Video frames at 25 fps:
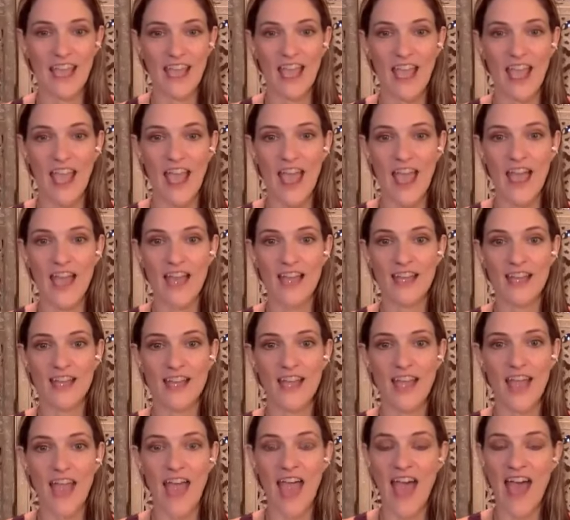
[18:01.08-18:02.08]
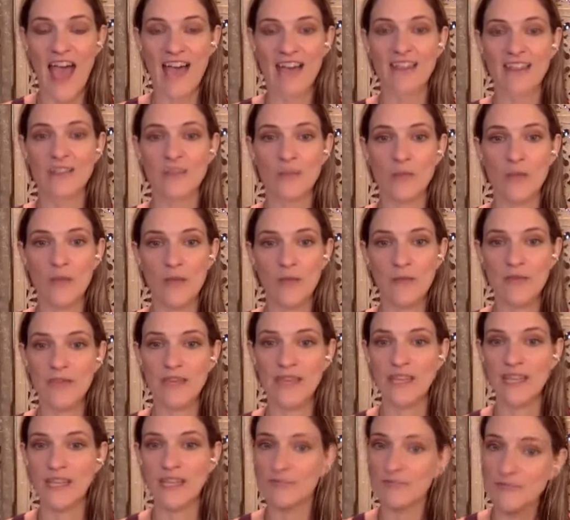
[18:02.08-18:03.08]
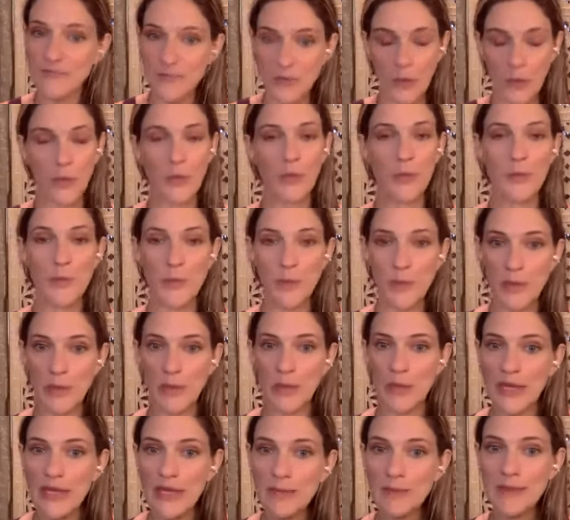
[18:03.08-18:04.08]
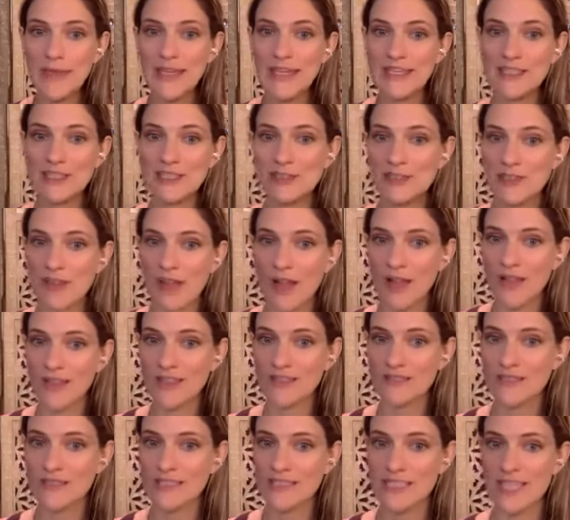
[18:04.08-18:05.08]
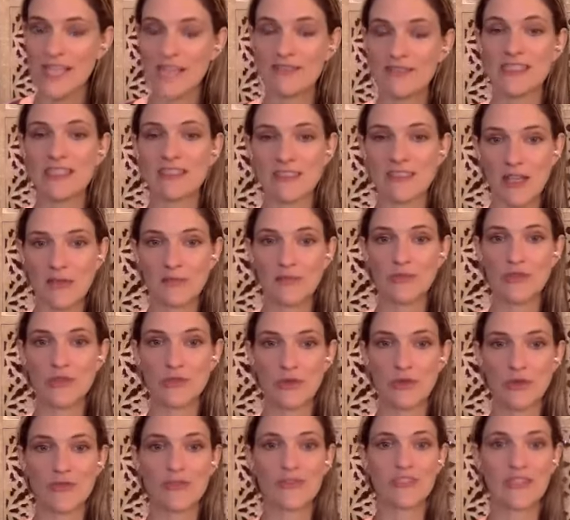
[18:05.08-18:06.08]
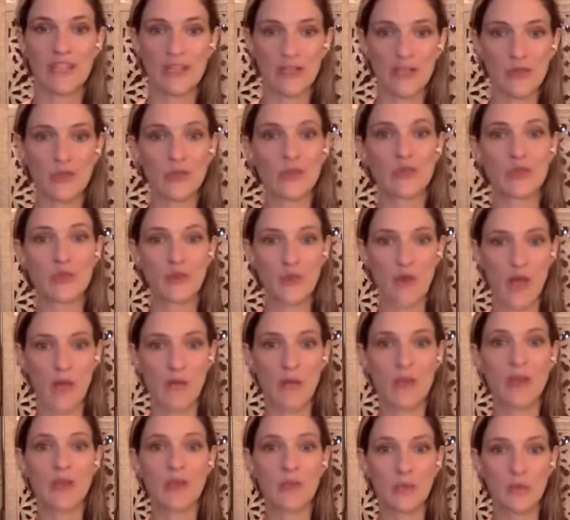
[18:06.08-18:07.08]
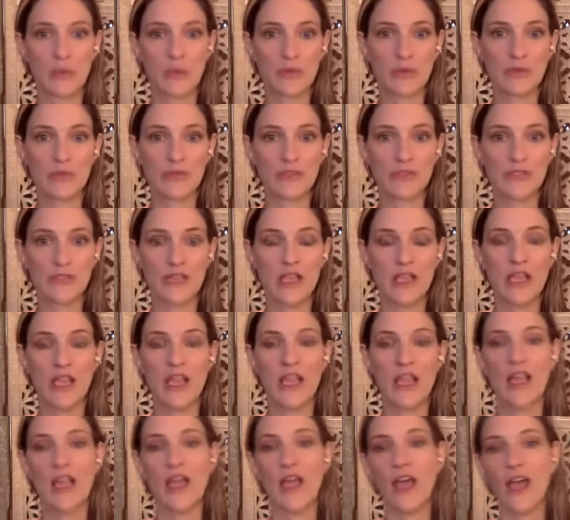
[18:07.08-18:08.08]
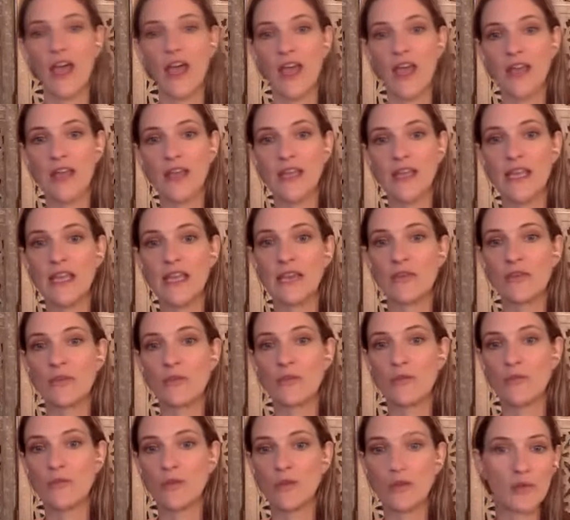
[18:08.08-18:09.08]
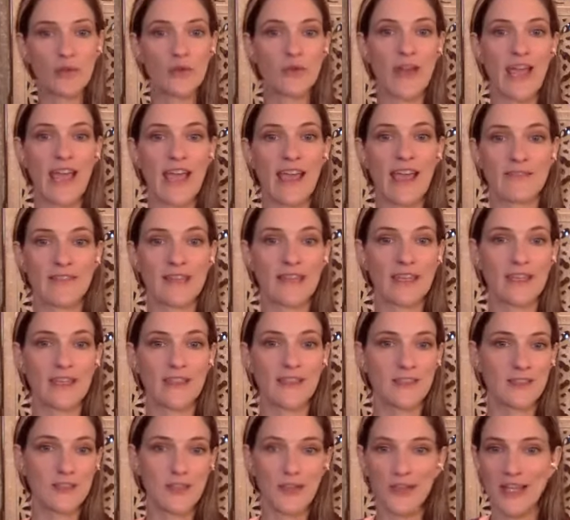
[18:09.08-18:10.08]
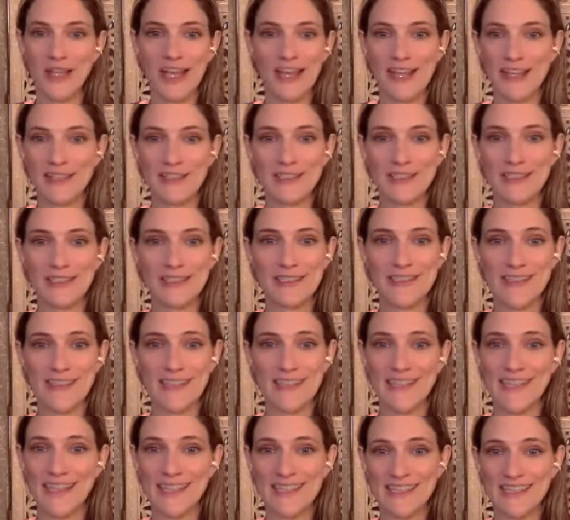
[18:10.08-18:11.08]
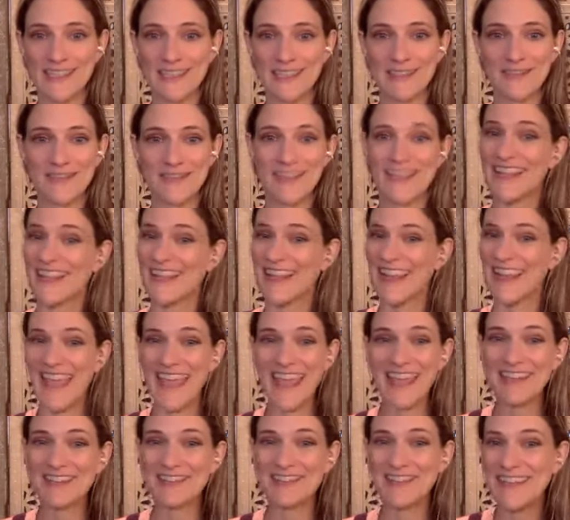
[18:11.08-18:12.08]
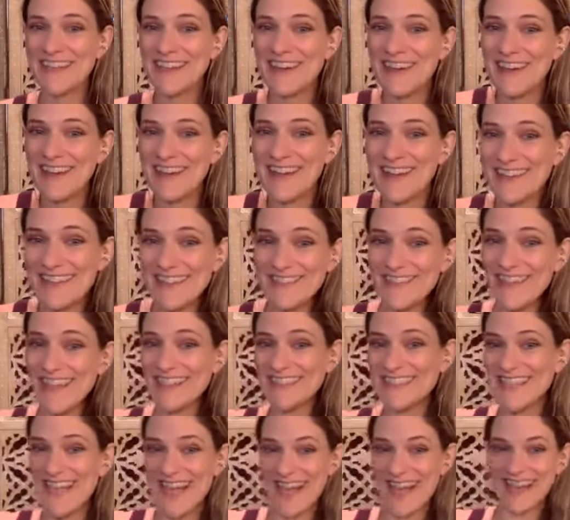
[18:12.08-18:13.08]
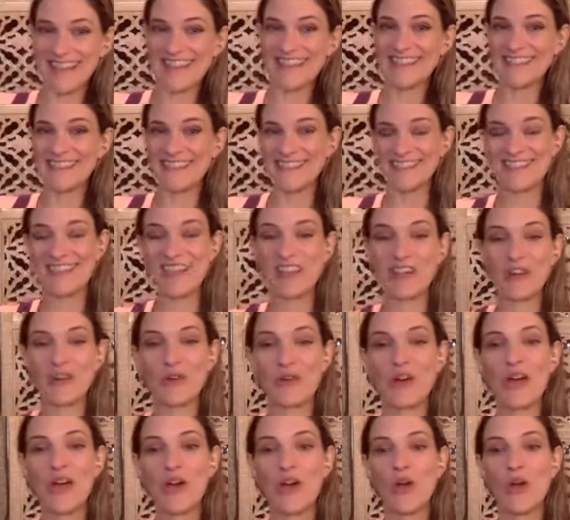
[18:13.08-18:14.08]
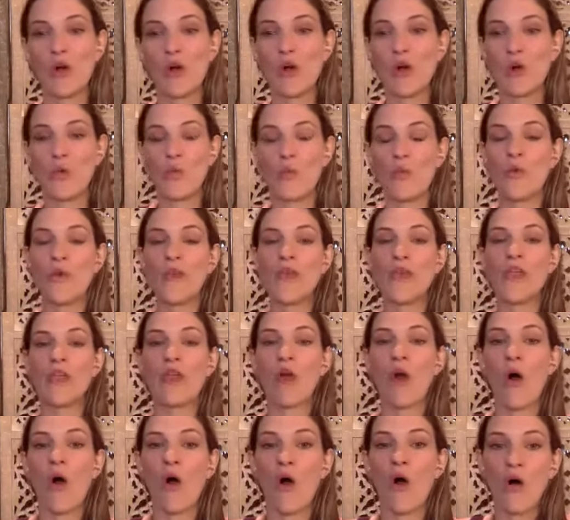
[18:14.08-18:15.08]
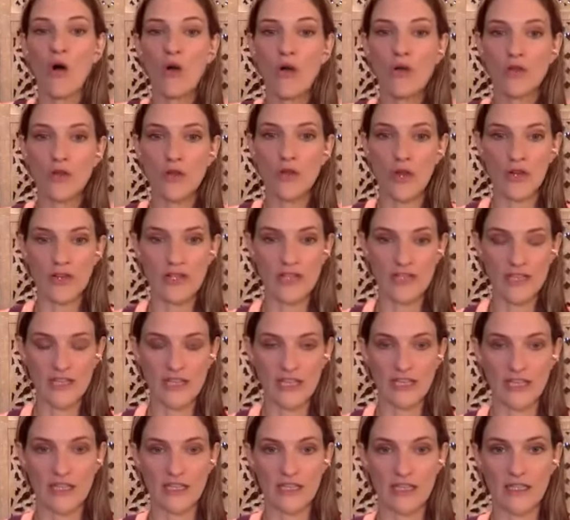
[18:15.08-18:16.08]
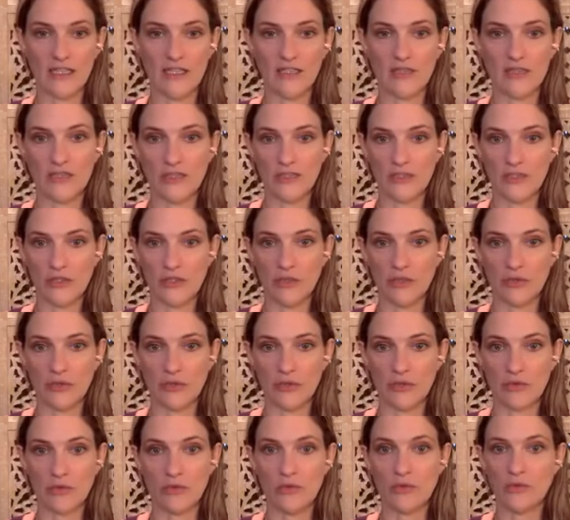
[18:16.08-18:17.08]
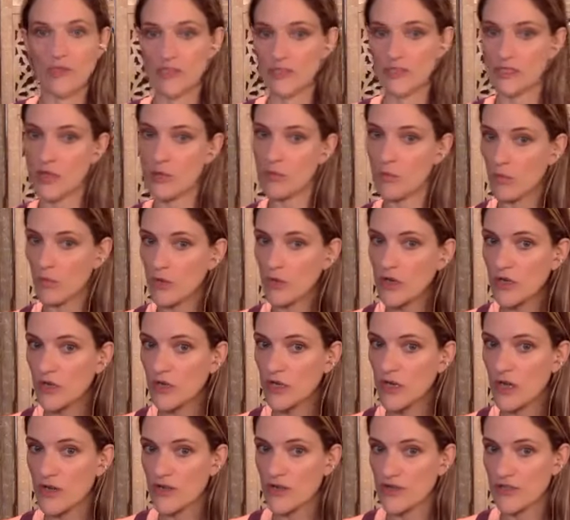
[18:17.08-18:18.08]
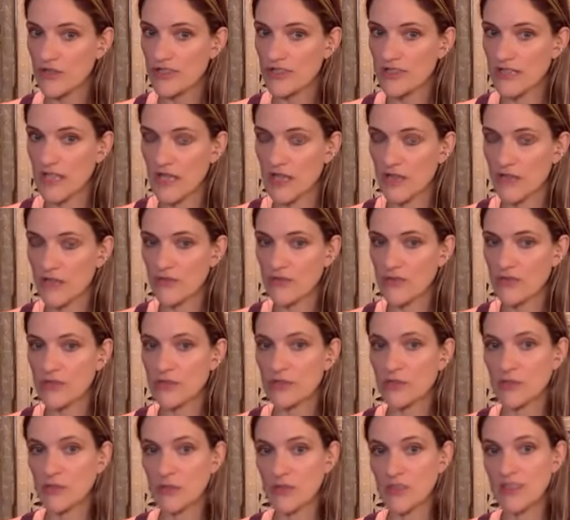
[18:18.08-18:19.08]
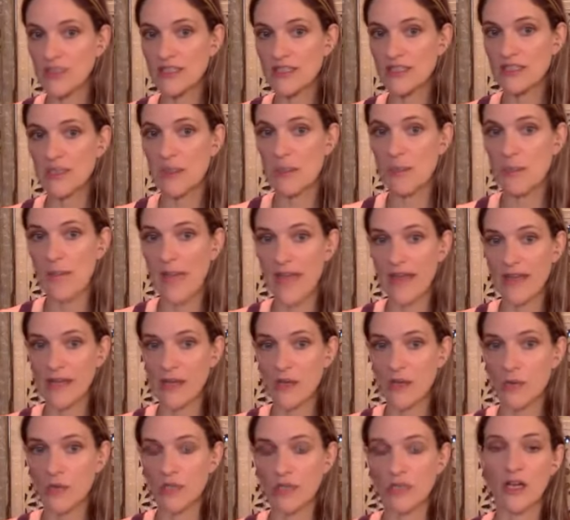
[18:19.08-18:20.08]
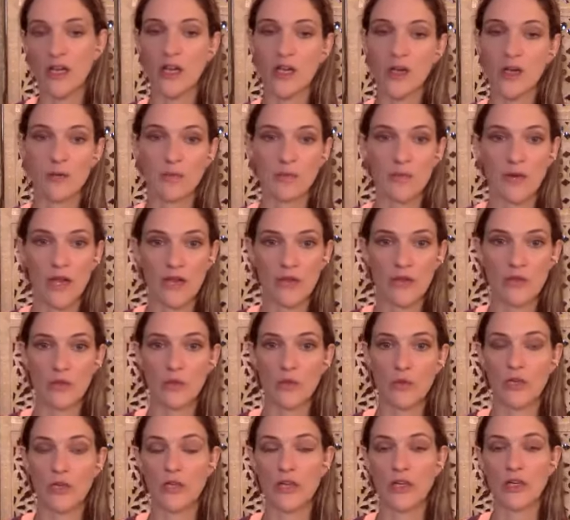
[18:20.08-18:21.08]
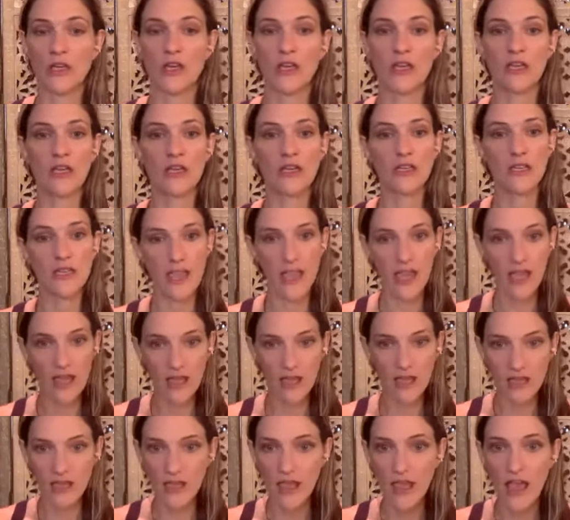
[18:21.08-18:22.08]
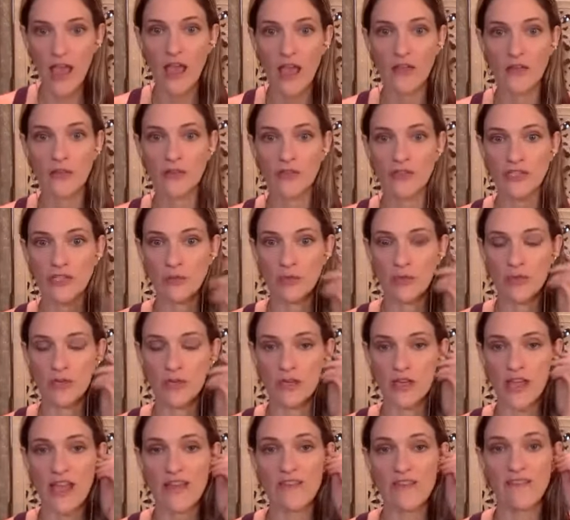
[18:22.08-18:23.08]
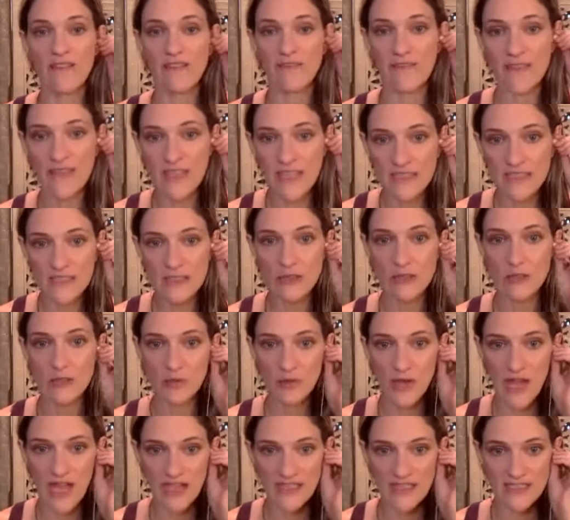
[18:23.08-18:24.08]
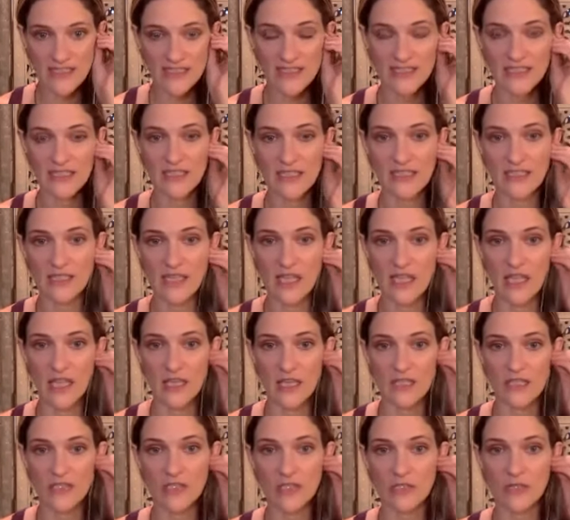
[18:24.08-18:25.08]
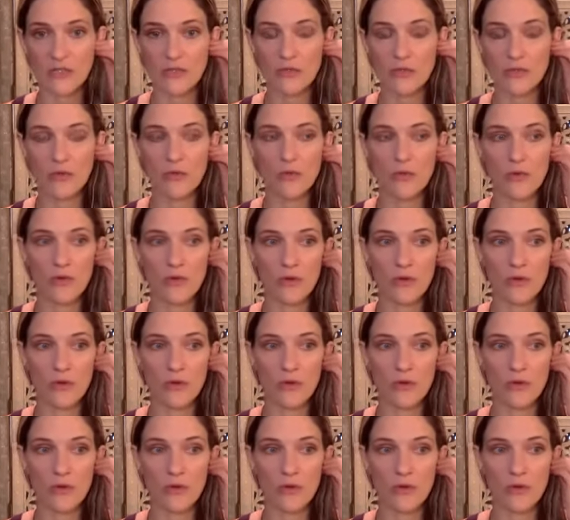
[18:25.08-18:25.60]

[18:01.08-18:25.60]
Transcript: And as women, pretty much all of us have some sort of sexual trauma and wounds. And if you don't have it, you're connected to the collective, and hey, all of us got it. So we all are needing to do some work on ourselves, doing somatic work, breath work, energy work, and physical practices to